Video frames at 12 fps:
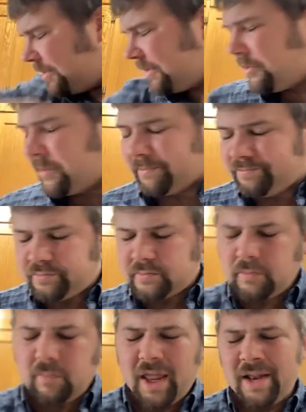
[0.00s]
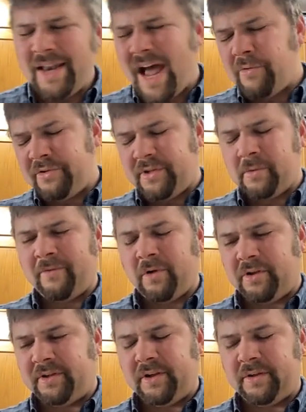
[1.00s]
excuse me, now some of
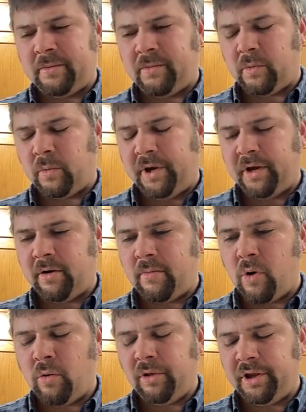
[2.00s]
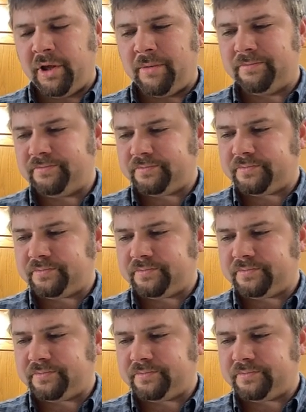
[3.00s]
our systems where we can remotely